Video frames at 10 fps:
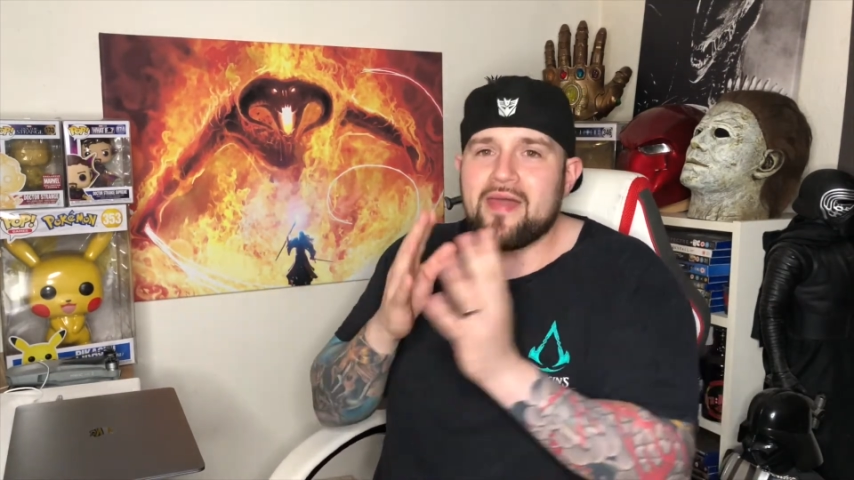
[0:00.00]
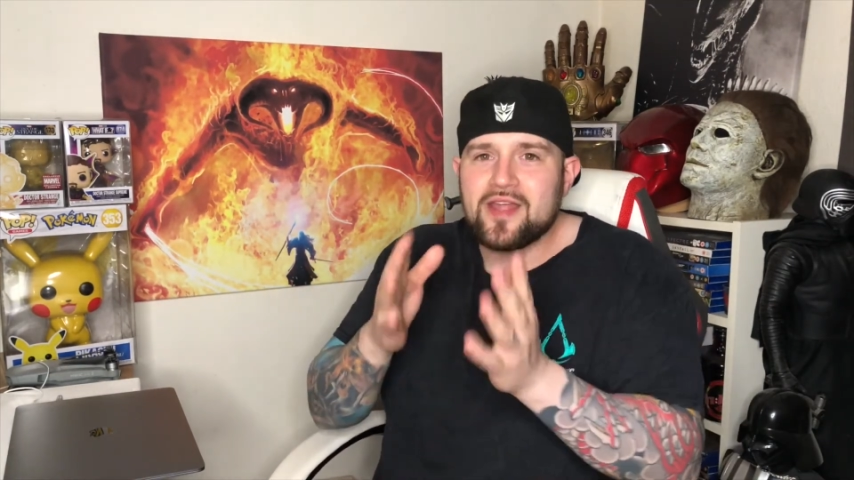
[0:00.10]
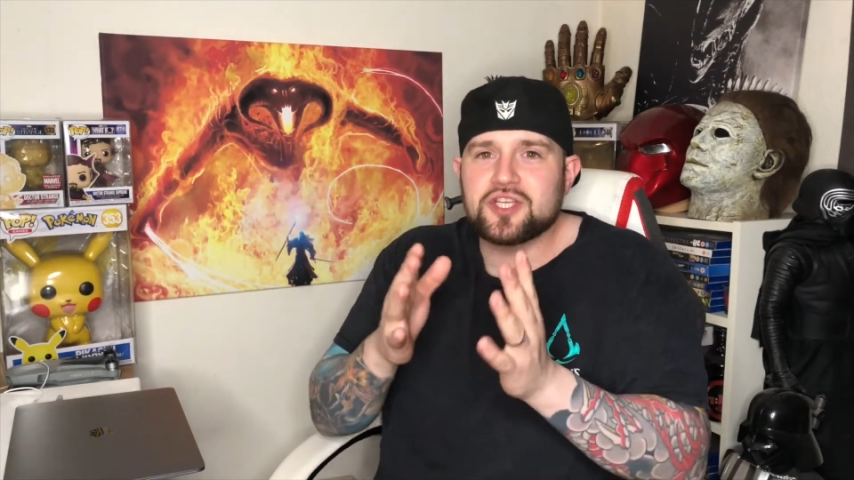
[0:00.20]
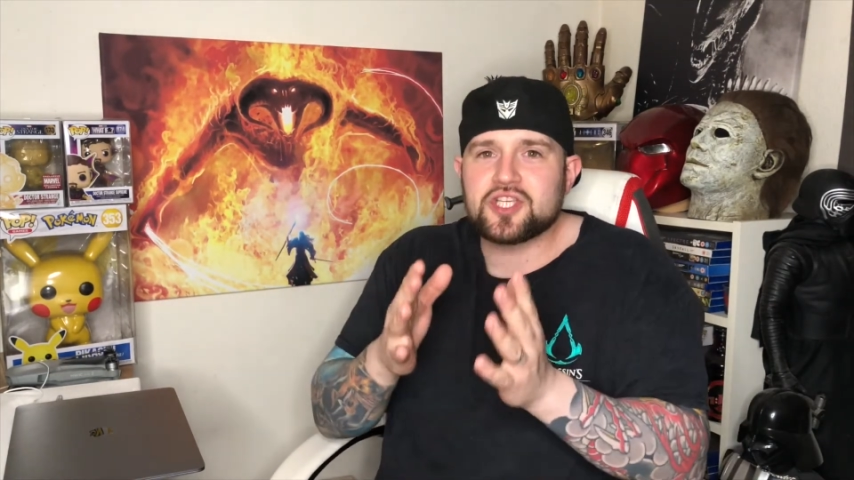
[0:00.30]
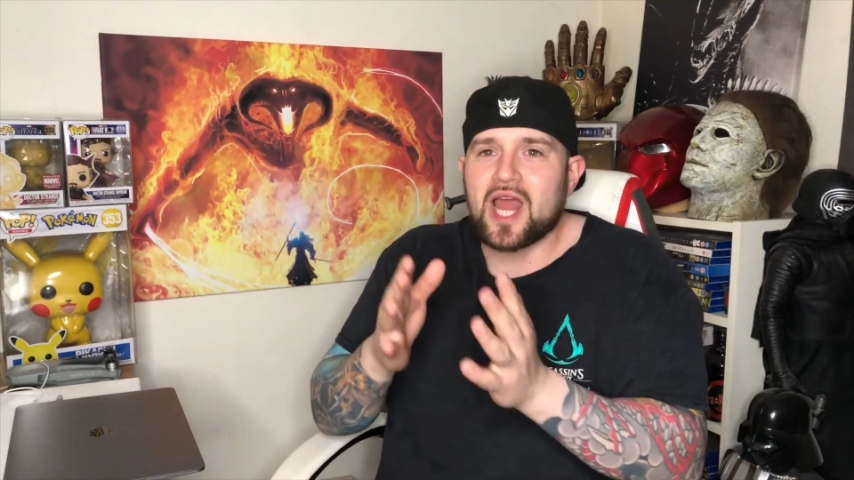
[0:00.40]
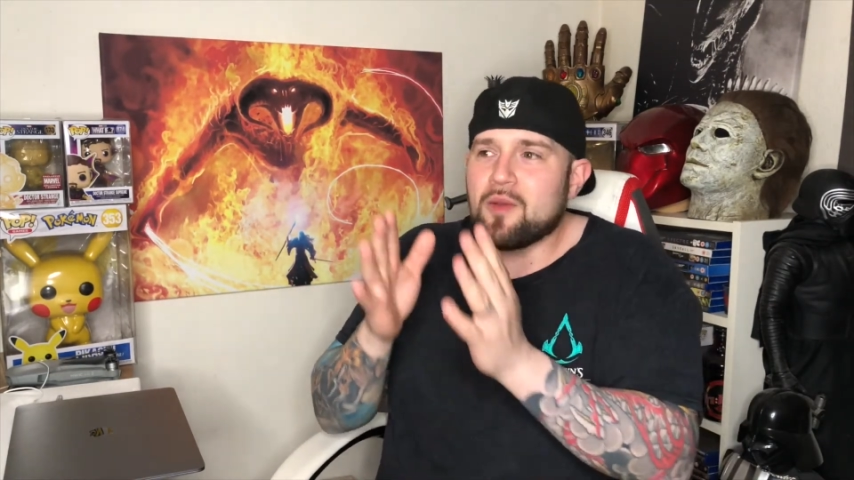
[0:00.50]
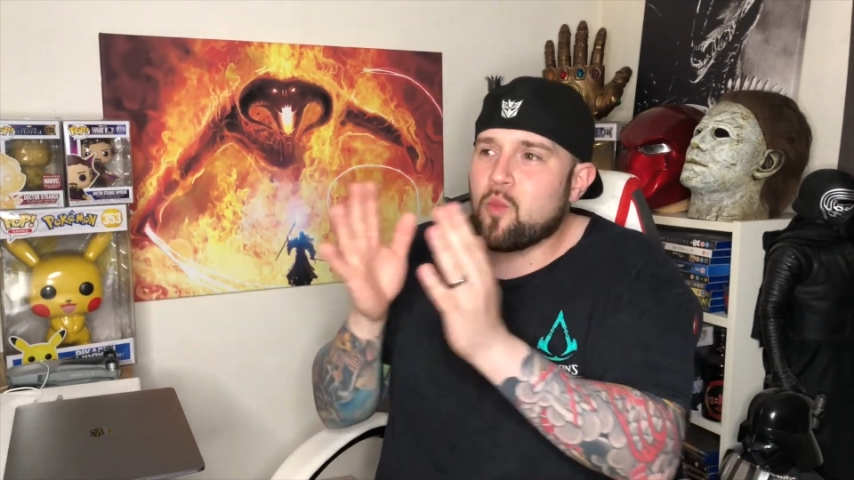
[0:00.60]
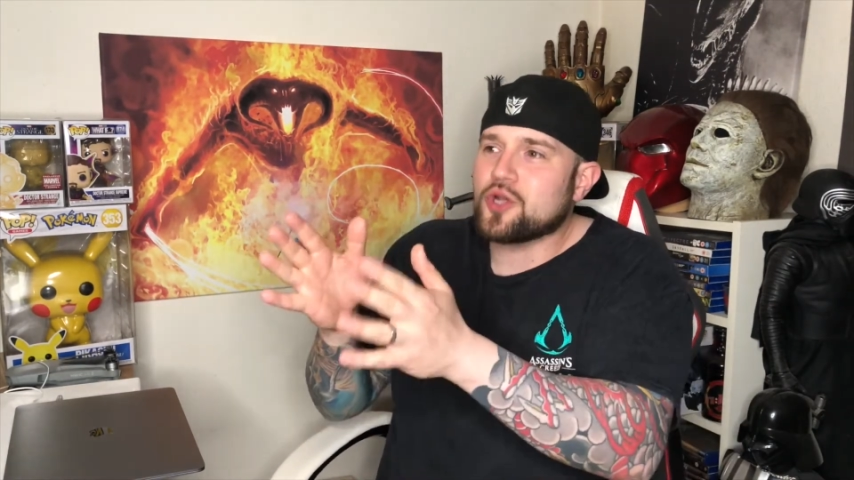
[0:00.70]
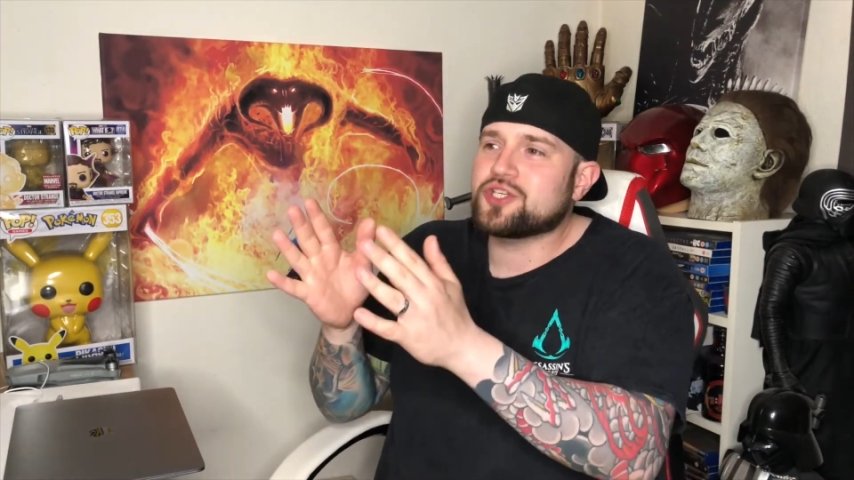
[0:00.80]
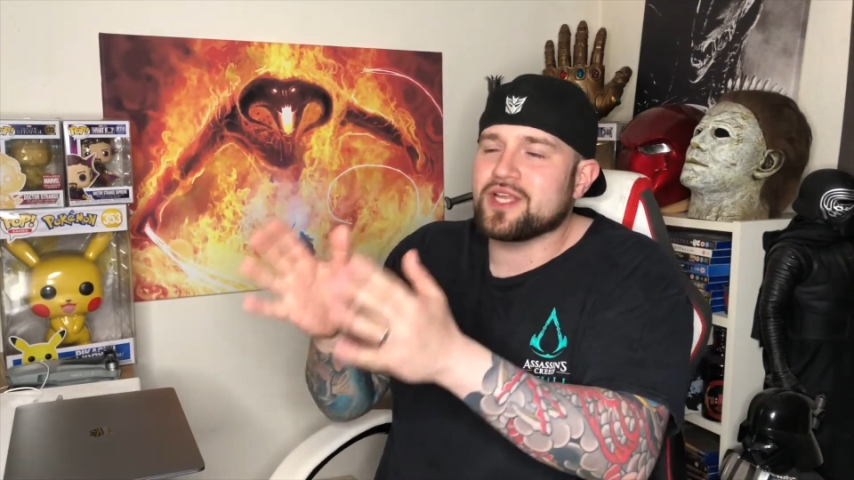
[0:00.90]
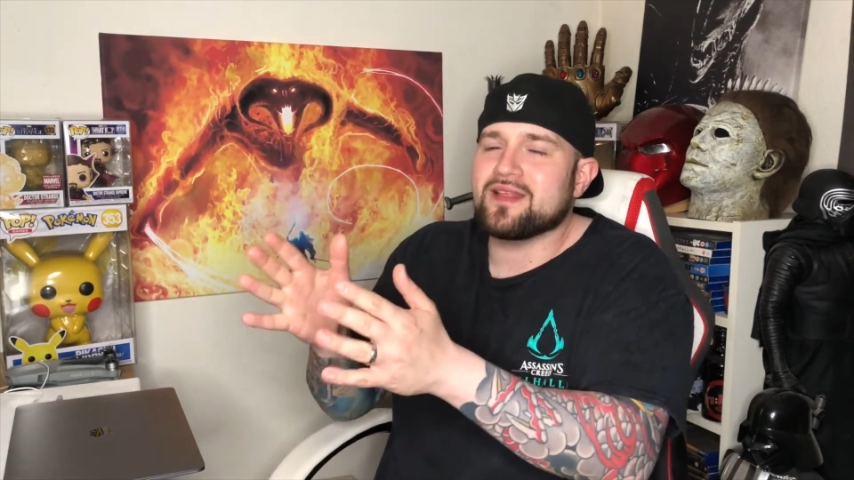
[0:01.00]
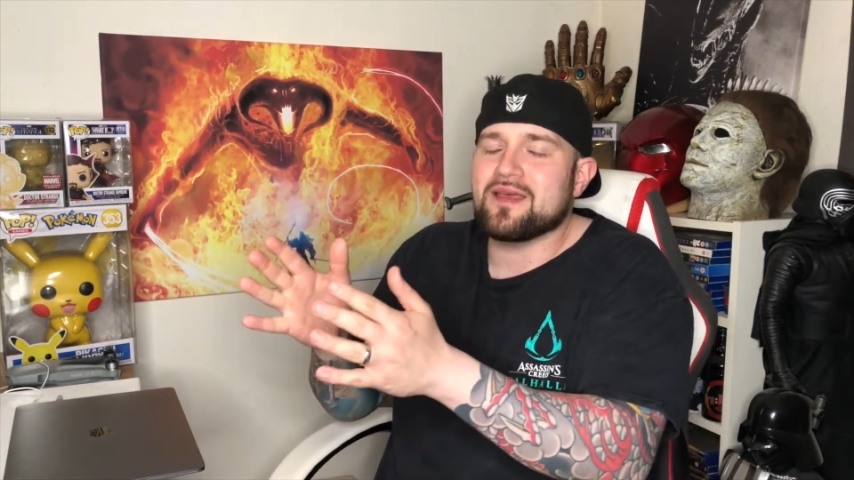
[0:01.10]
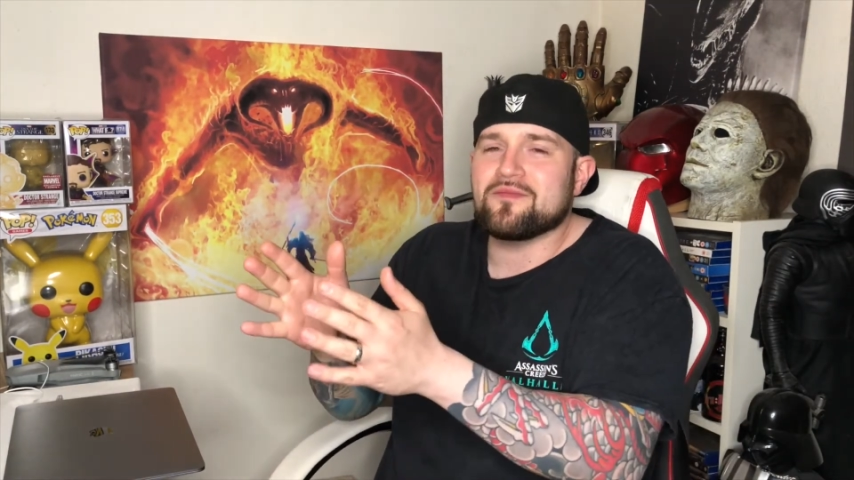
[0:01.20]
and they're just like watching them